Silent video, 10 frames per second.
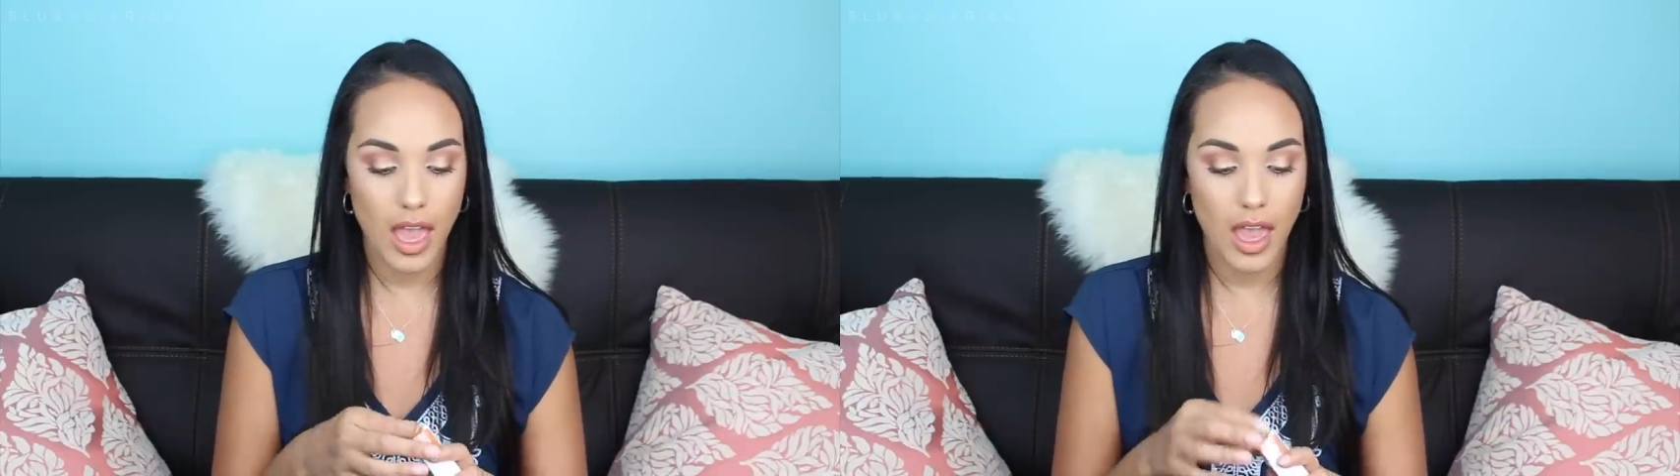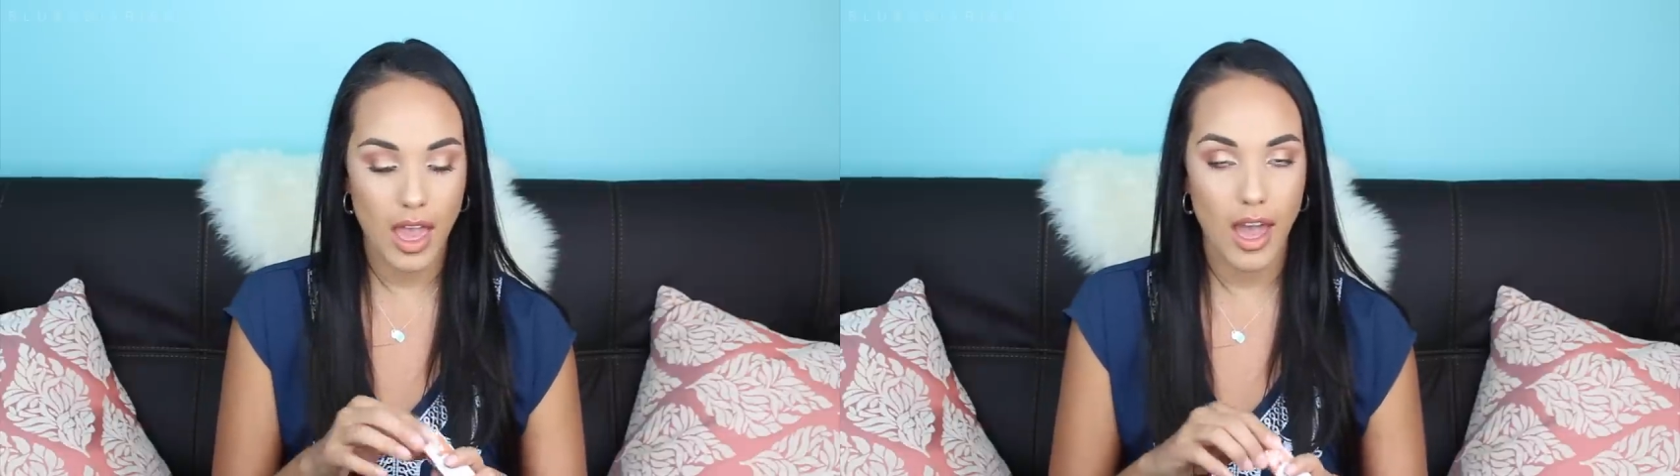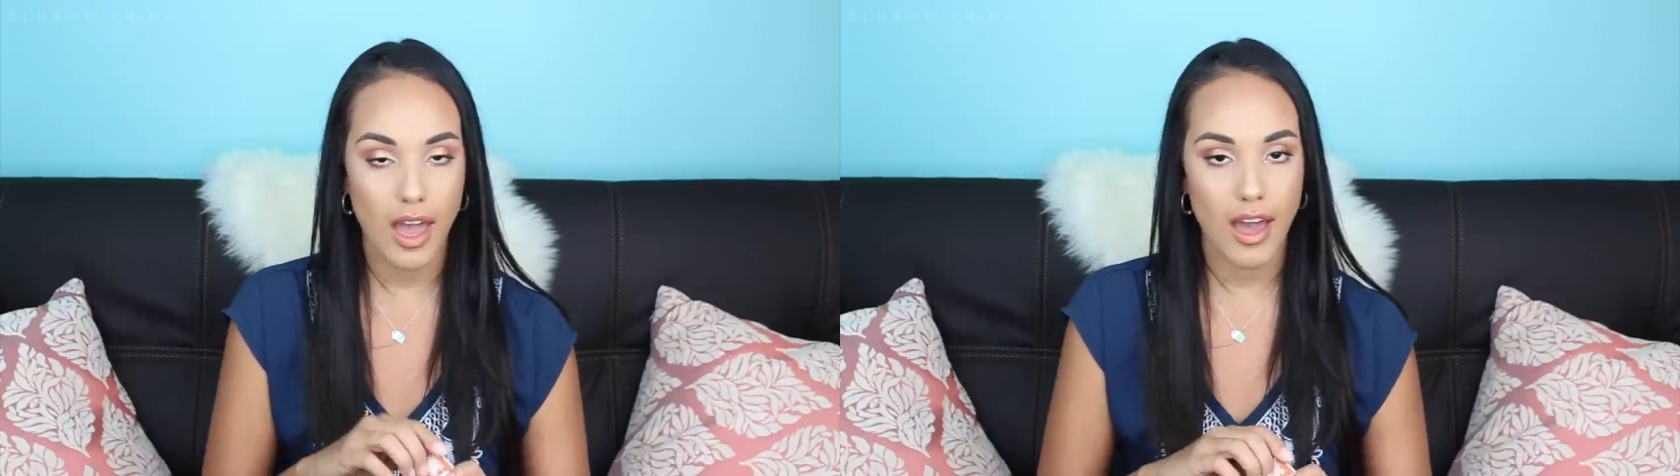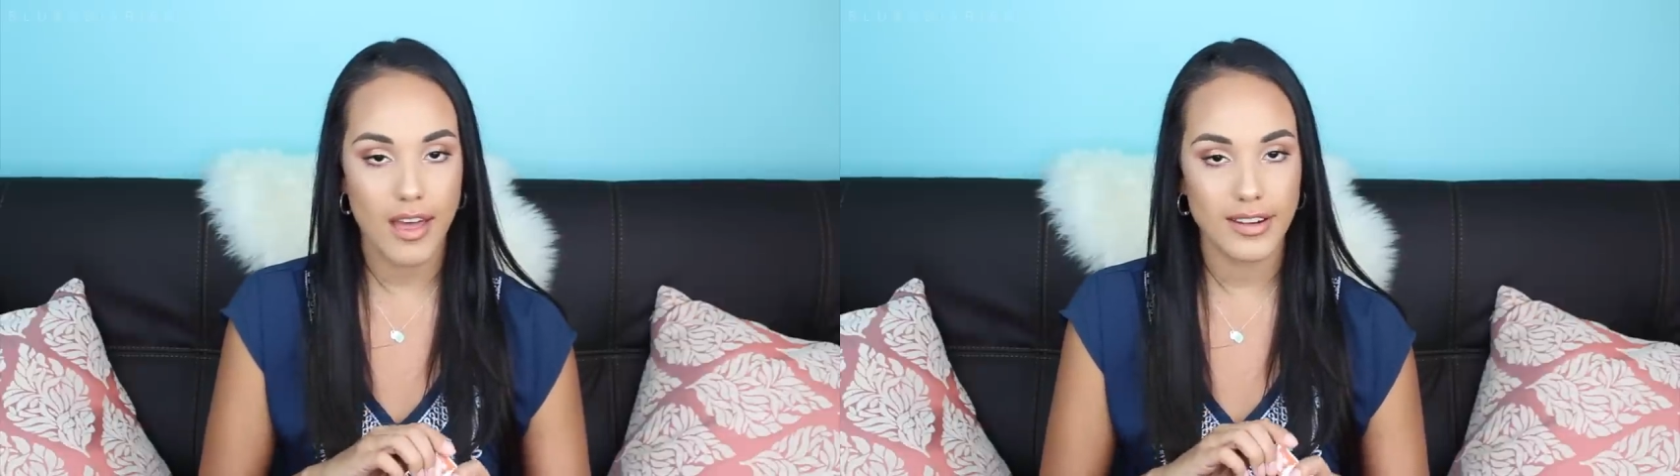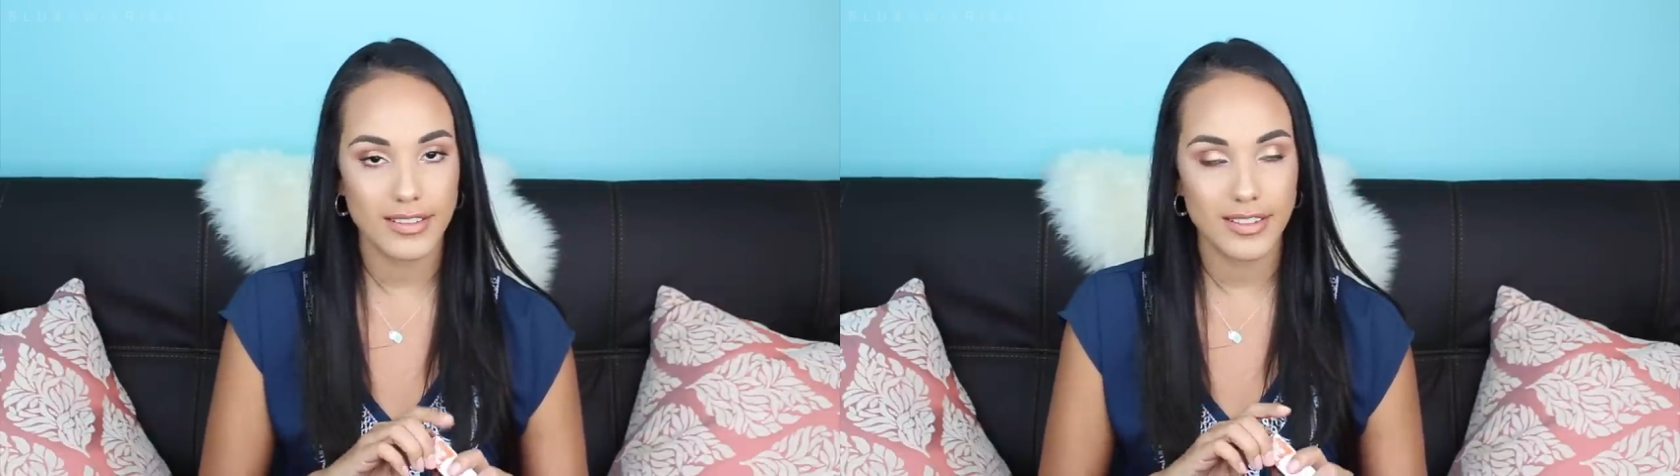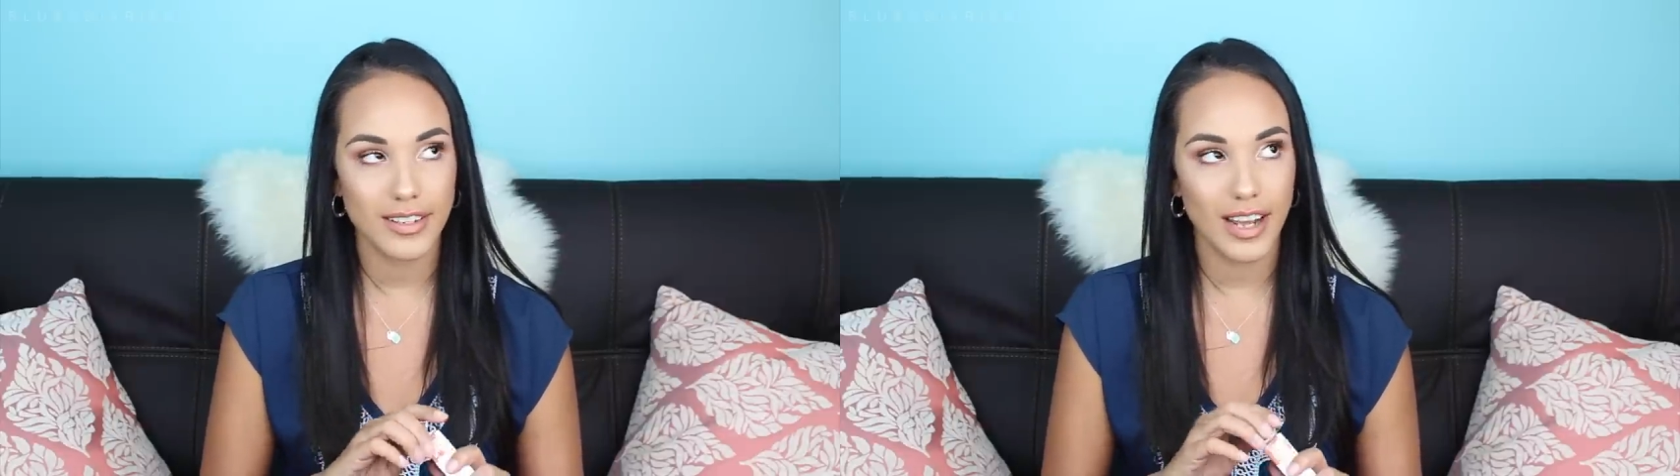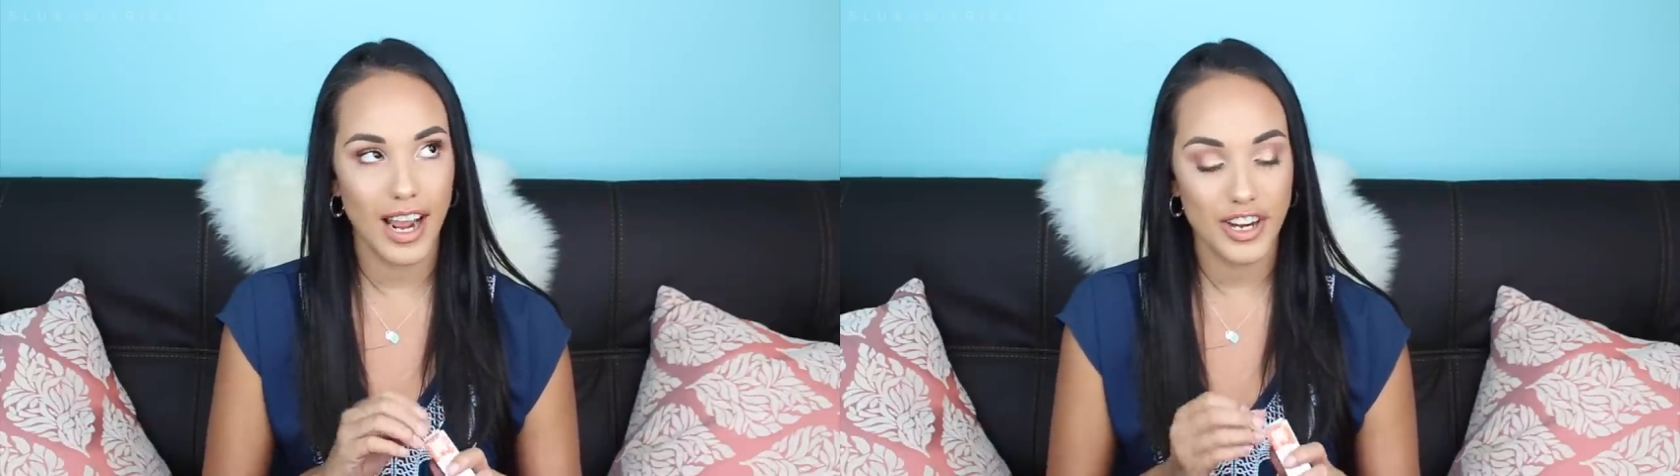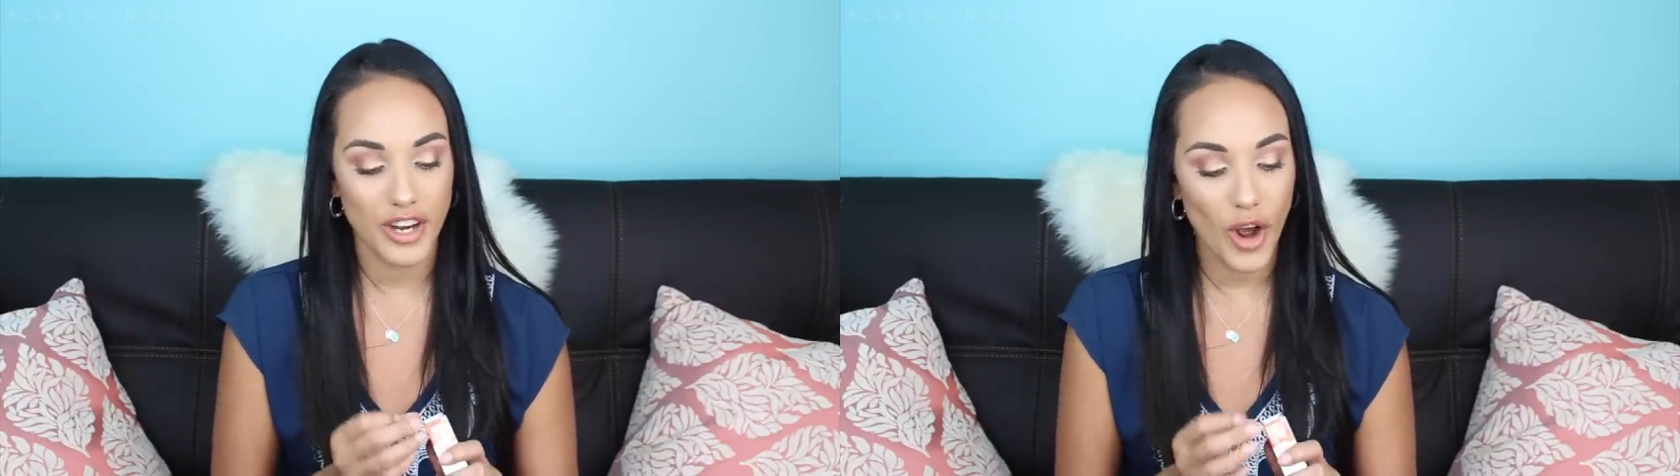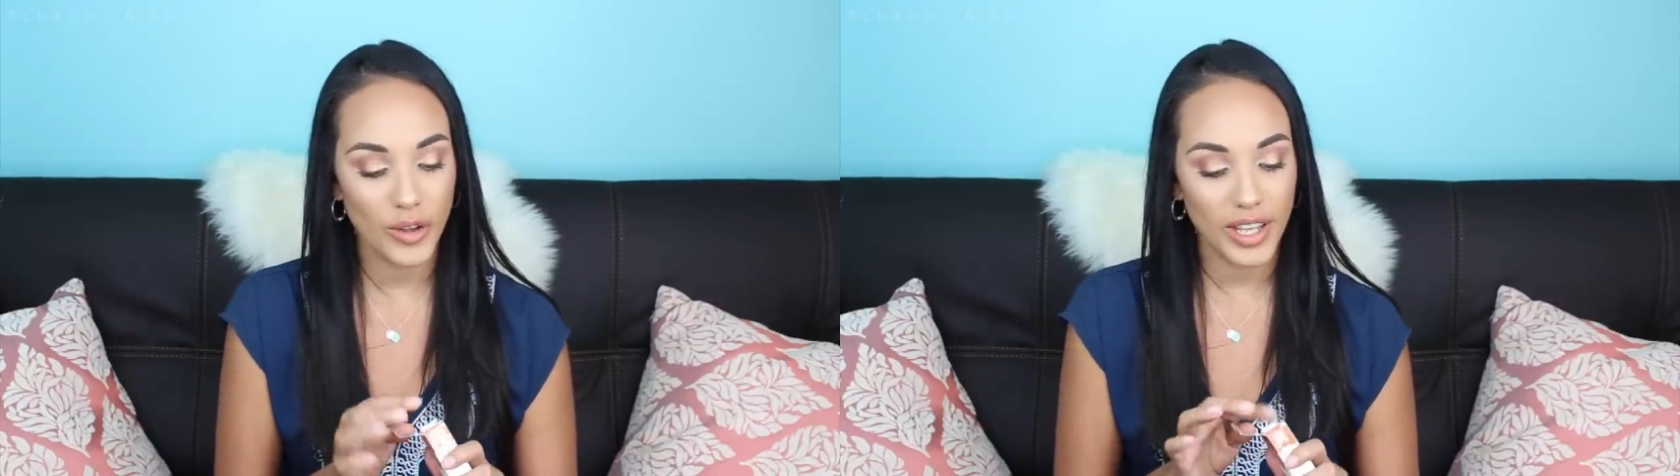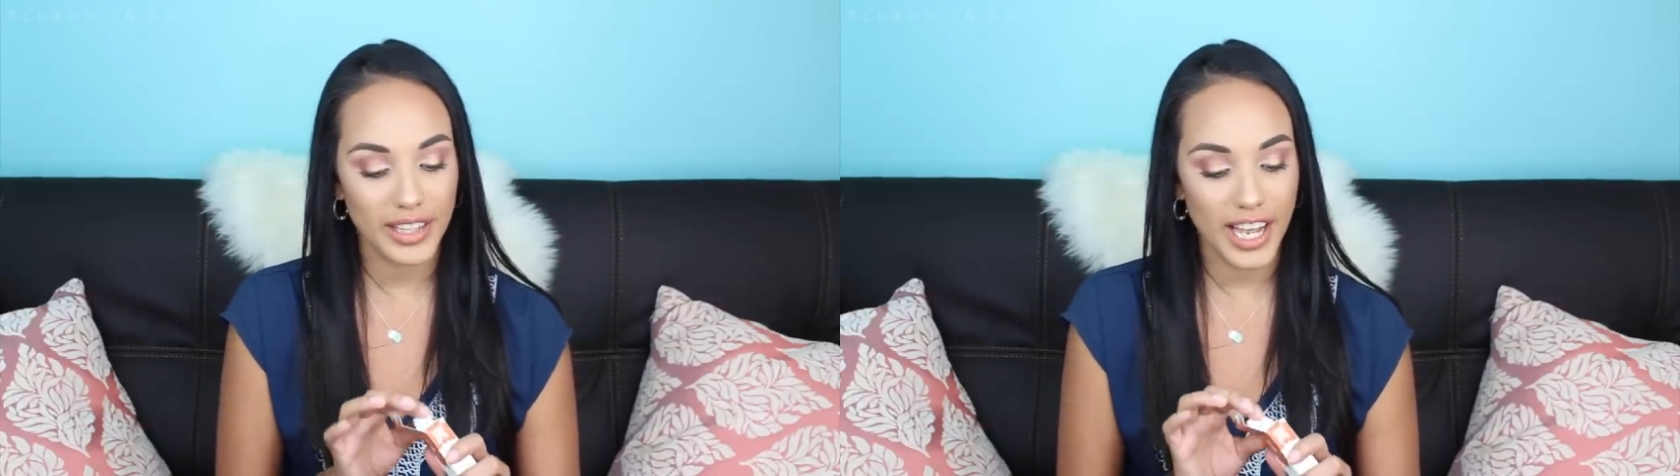and I know that